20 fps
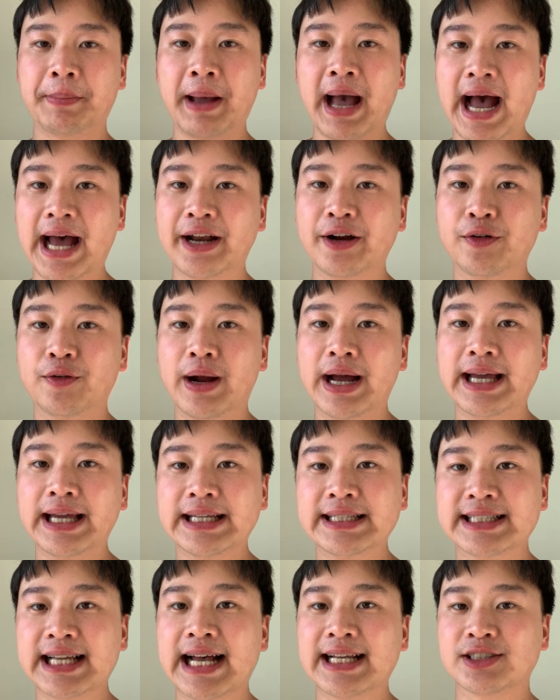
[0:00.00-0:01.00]
Panerai
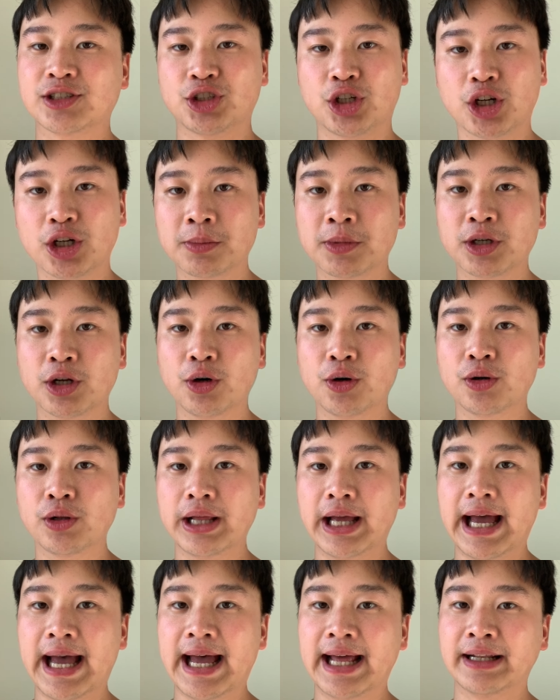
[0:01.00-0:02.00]
is as
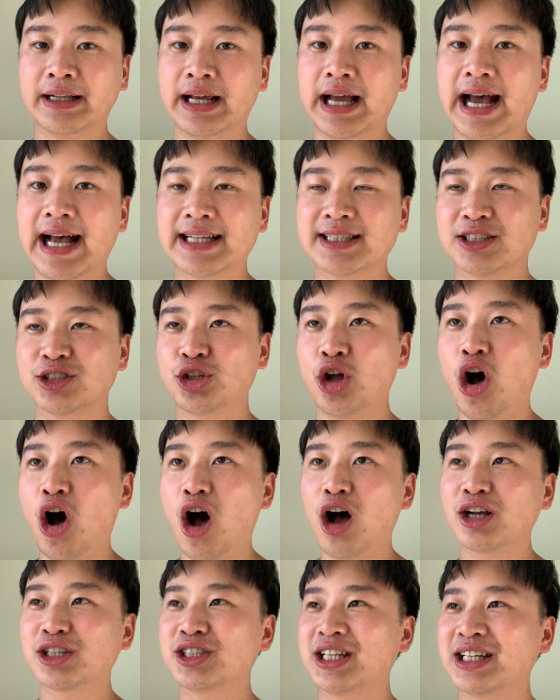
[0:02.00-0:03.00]
terminal and as
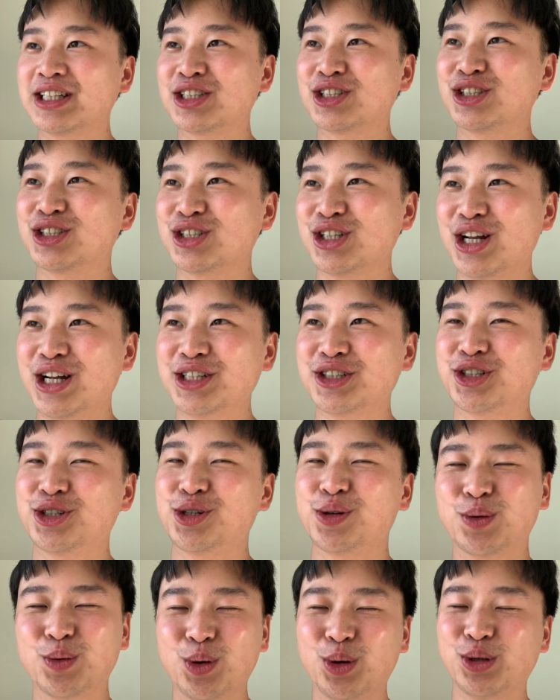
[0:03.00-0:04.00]
toxic sludge,
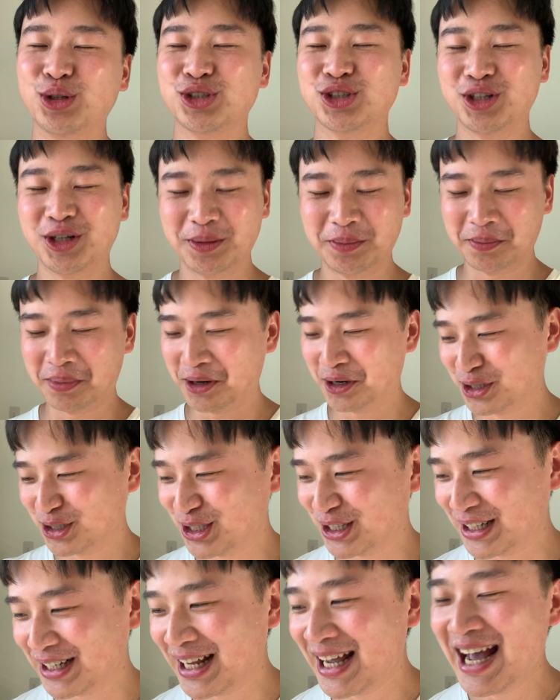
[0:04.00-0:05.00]
to quote a certain
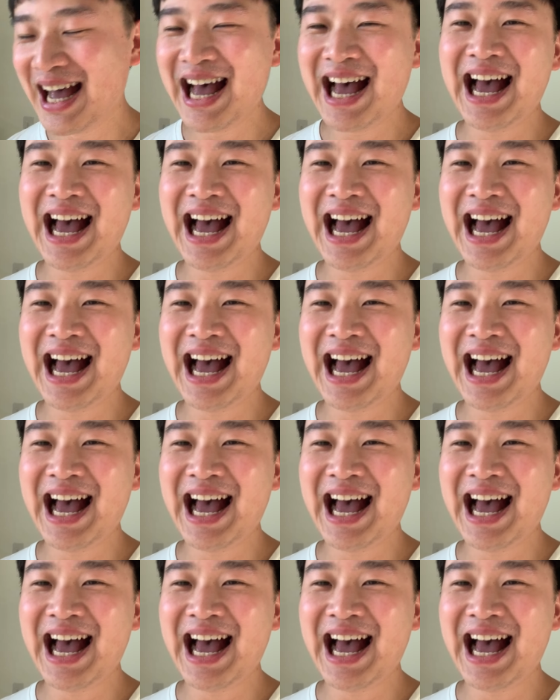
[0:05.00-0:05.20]
person,